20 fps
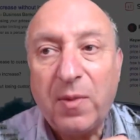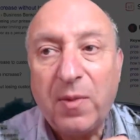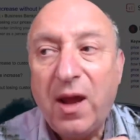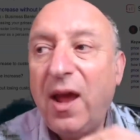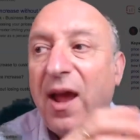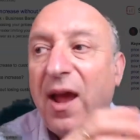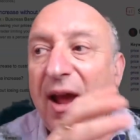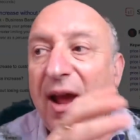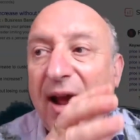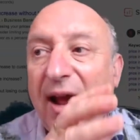
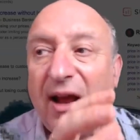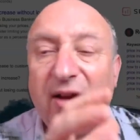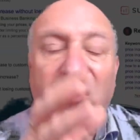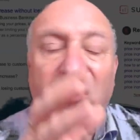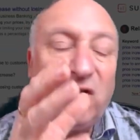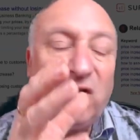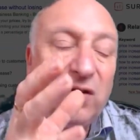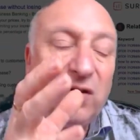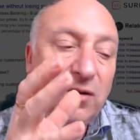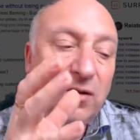and
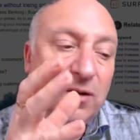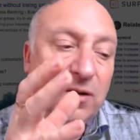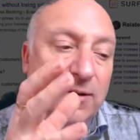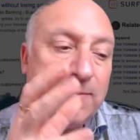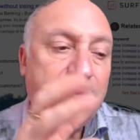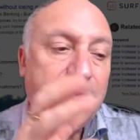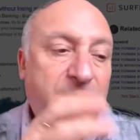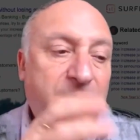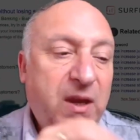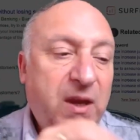
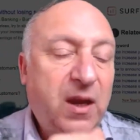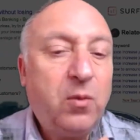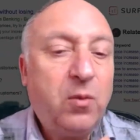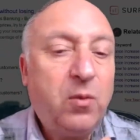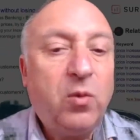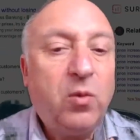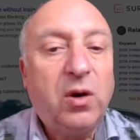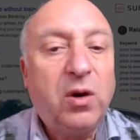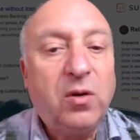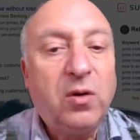it will
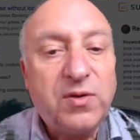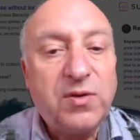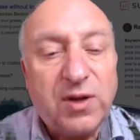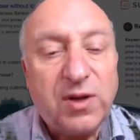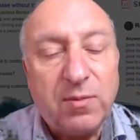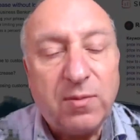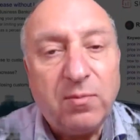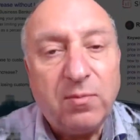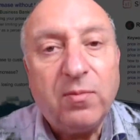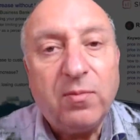also
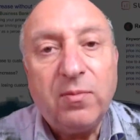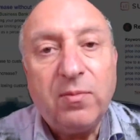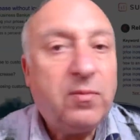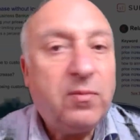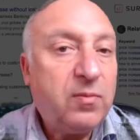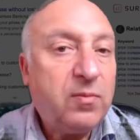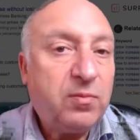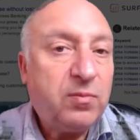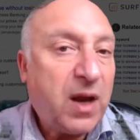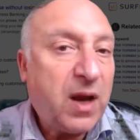
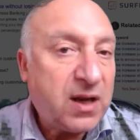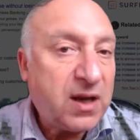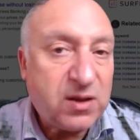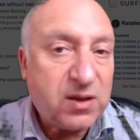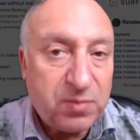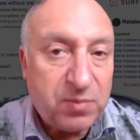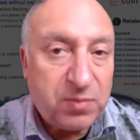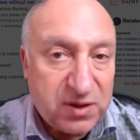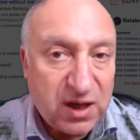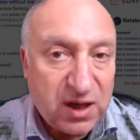has the
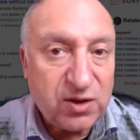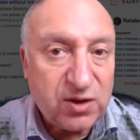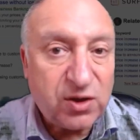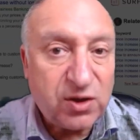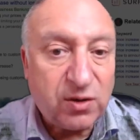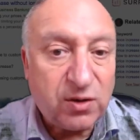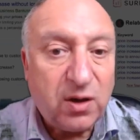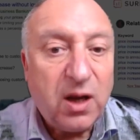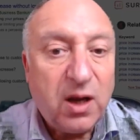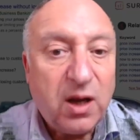potential
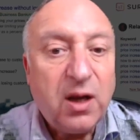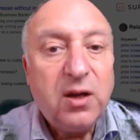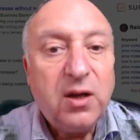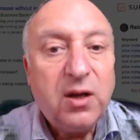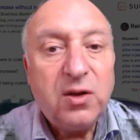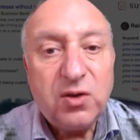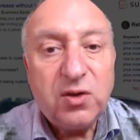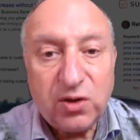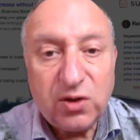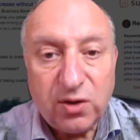
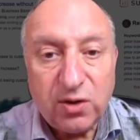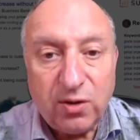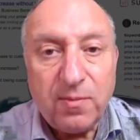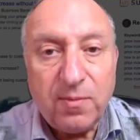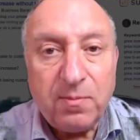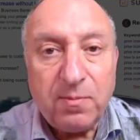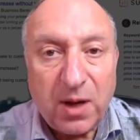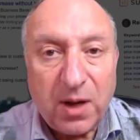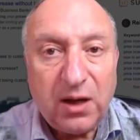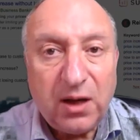to
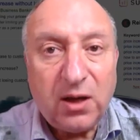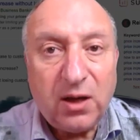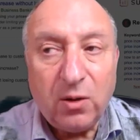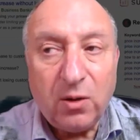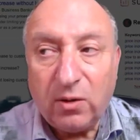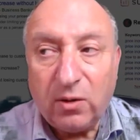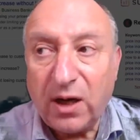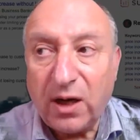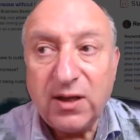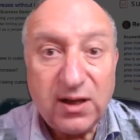make you a great
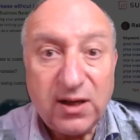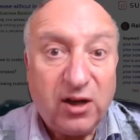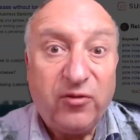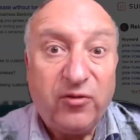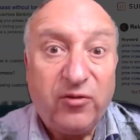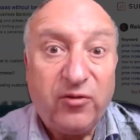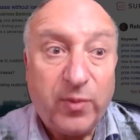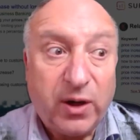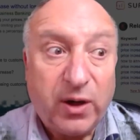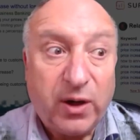deal of
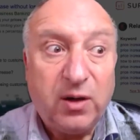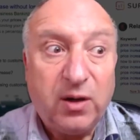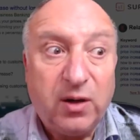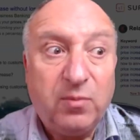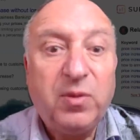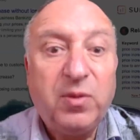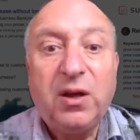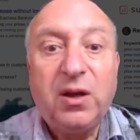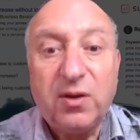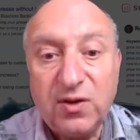money,
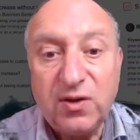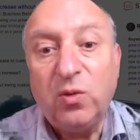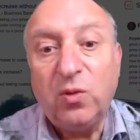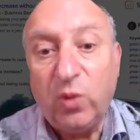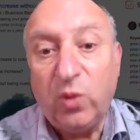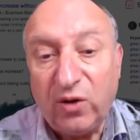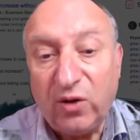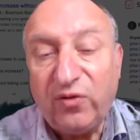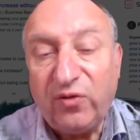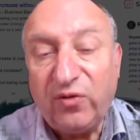because you will feel